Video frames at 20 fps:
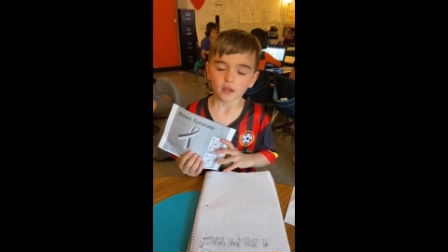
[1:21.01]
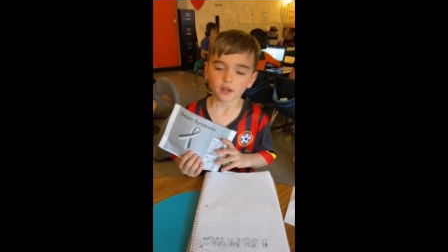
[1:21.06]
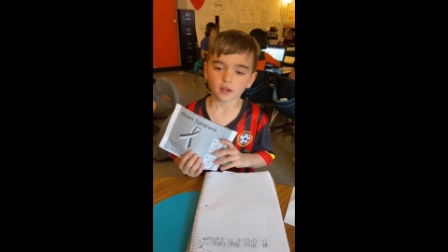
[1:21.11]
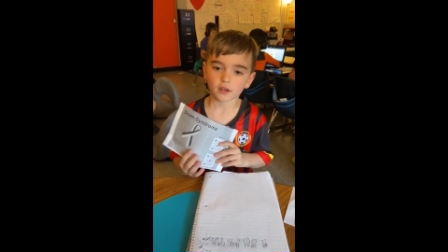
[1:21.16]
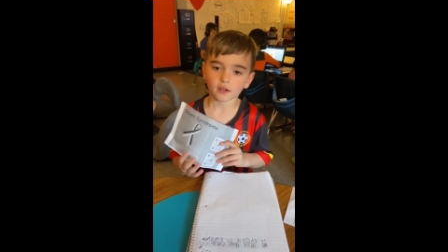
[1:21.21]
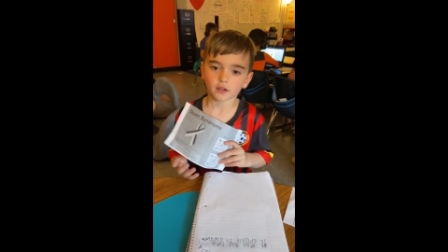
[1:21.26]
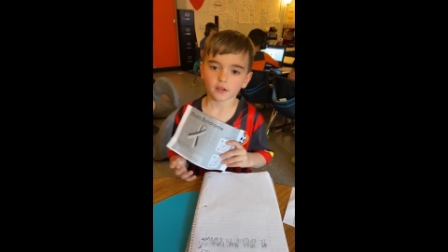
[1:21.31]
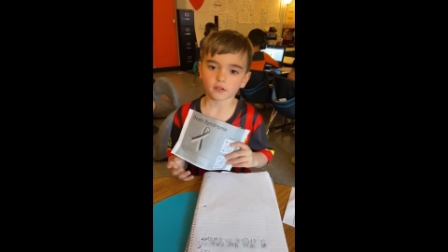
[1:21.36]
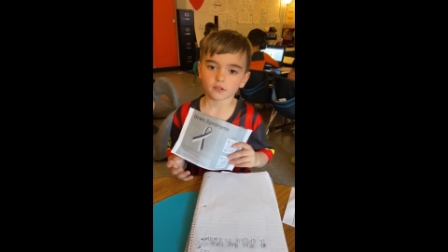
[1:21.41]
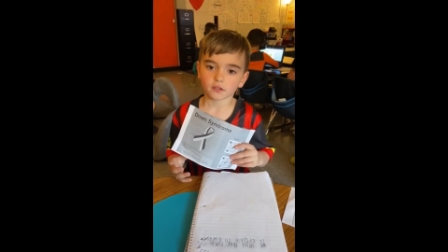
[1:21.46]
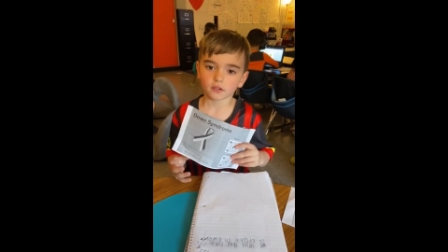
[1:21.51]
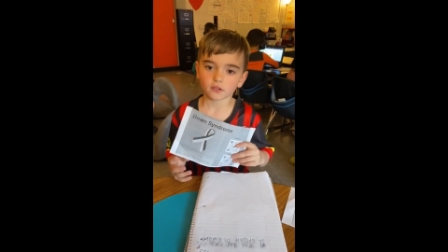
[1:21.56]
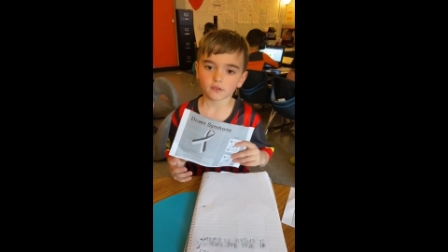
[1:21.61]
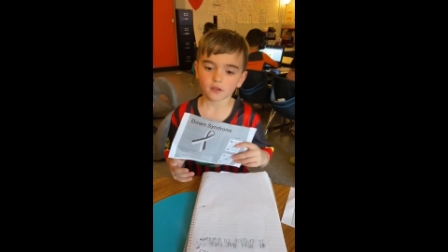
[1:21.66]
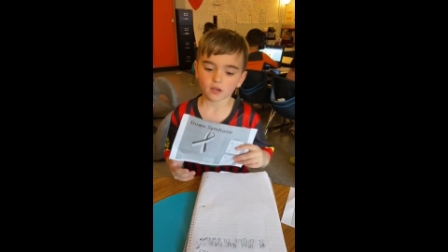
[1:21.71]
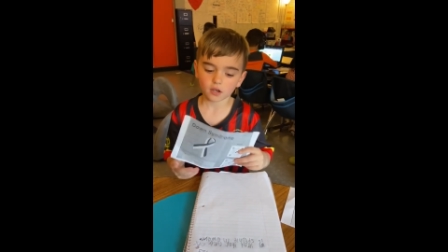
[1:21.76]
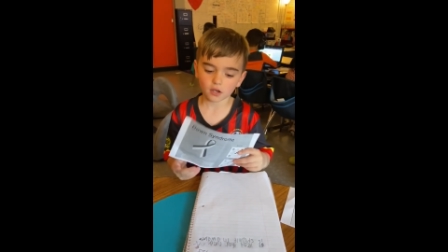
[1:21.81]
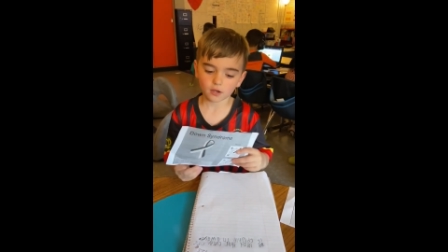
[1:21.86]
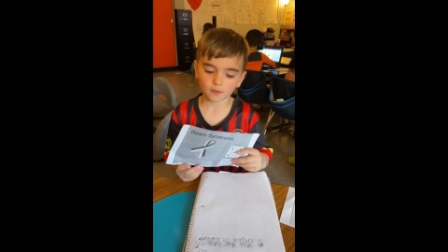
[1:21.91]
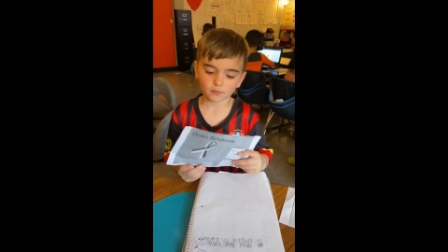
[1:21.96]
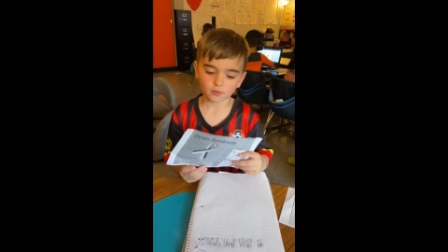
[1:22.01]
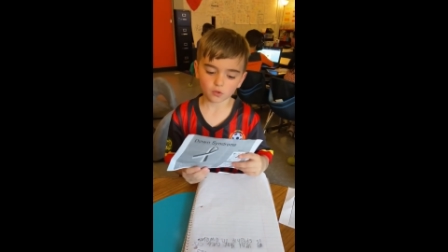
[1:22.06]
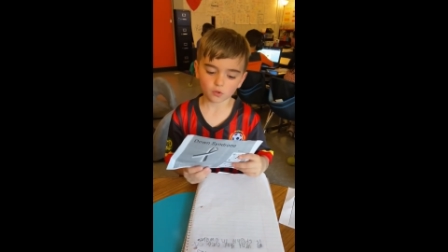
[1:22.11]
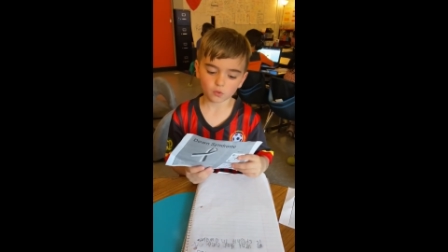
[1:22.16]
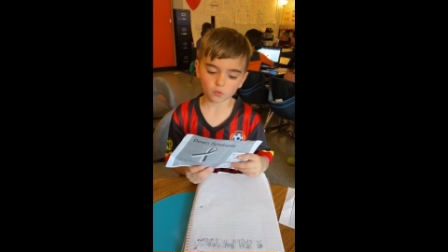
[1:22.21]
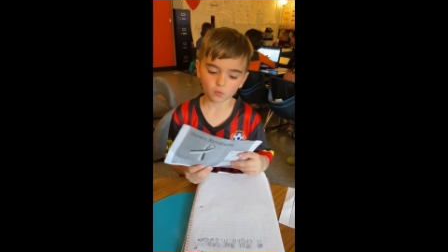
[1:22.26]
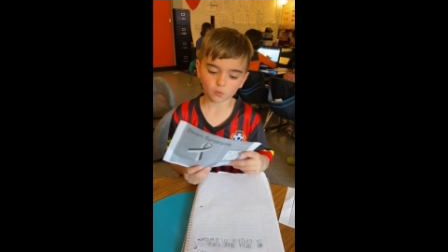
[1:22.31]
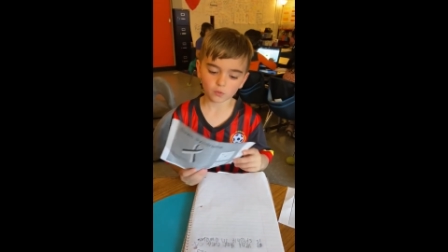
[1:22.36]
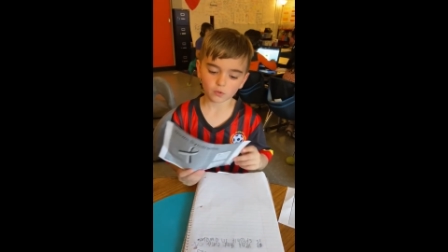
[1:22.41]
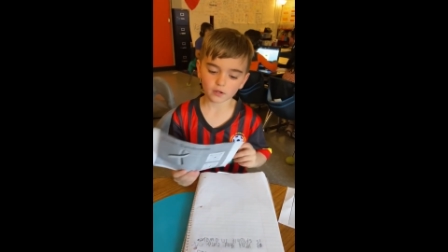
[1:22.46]
and um,
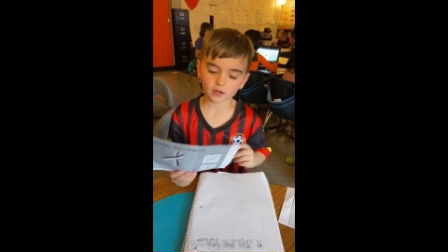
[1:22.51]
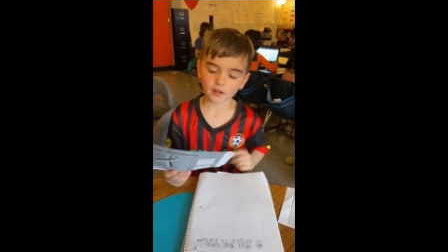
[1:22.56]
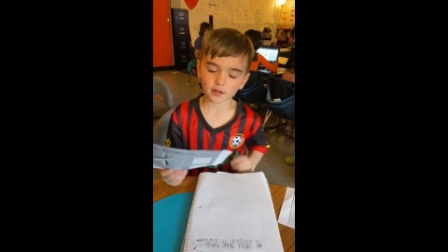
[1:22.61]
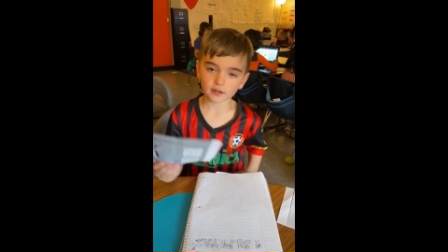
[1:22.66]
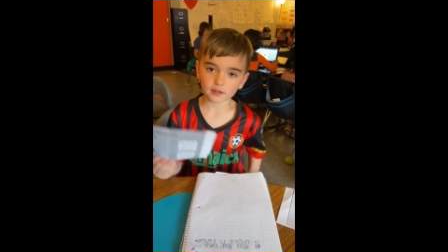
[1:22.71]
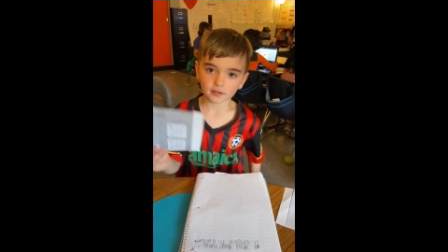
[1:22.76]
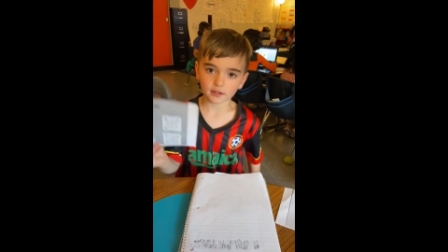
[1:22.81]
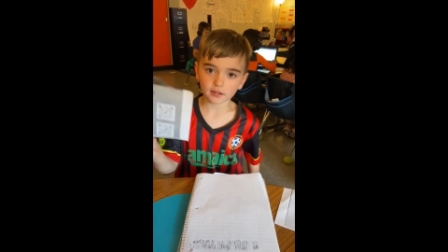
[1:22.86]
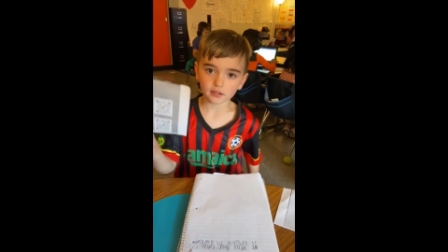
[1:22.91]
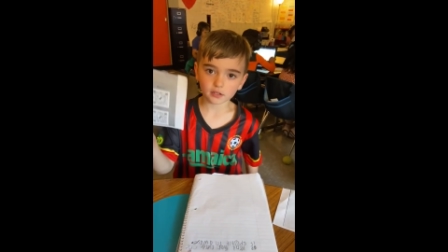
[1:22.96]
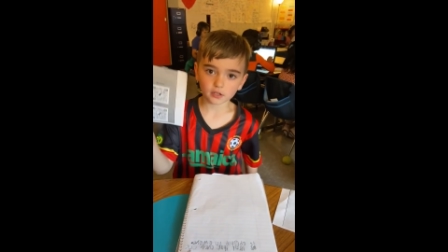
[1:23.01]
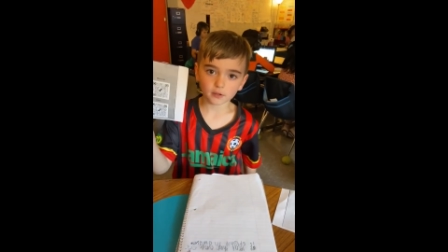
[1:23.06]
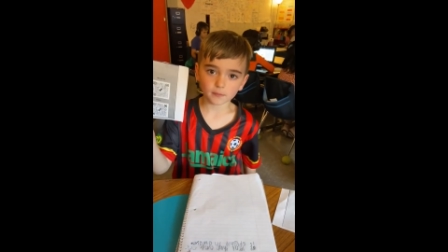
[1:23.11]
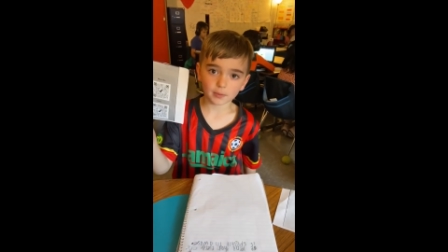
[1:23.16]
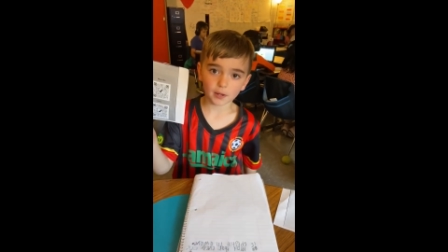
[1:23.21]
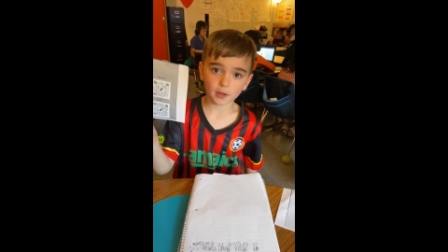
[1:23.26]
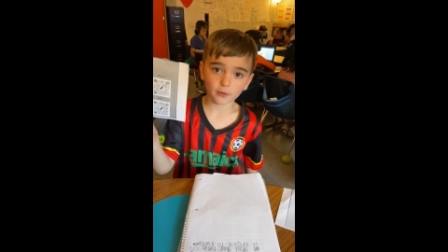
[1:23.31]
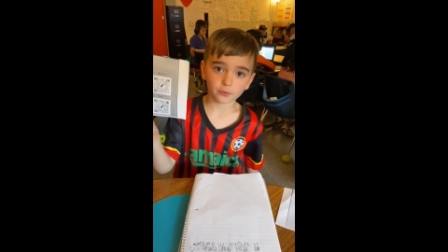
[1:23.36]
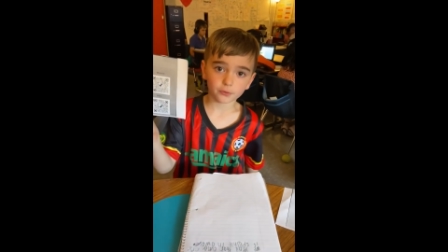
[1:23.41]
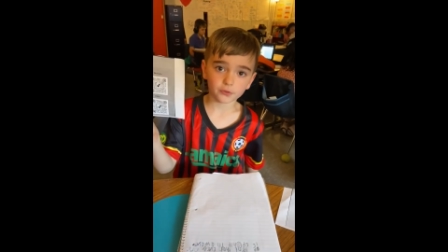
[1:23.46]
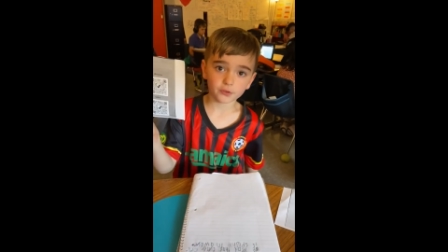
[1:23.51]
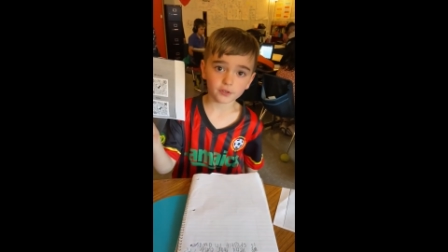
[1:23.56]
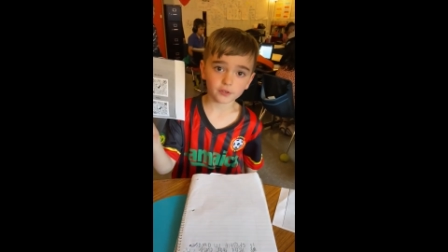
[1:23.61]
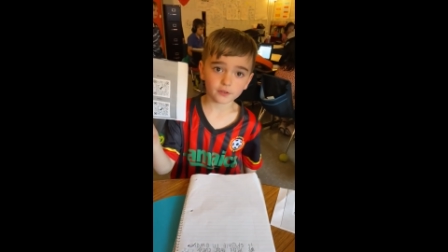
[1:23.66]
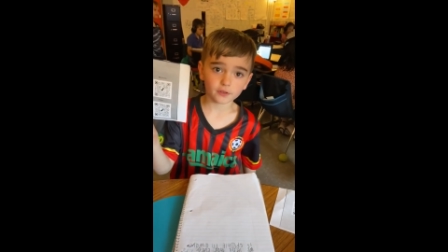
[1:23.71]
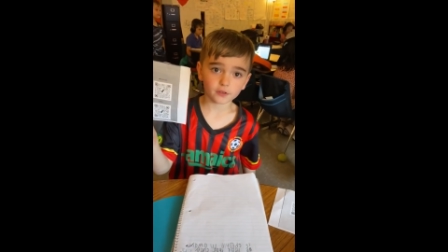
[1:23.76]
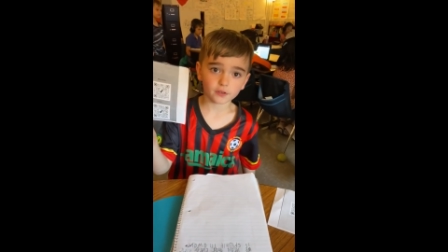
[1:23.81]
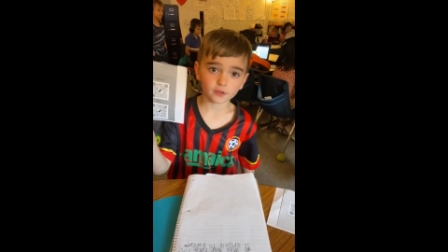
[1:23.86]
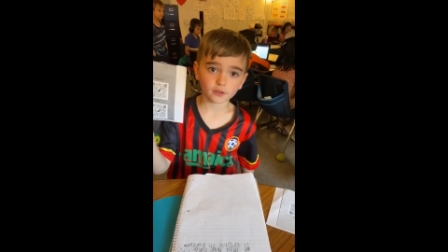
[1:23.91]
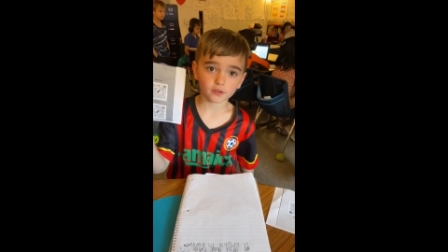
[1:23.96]
what I like about these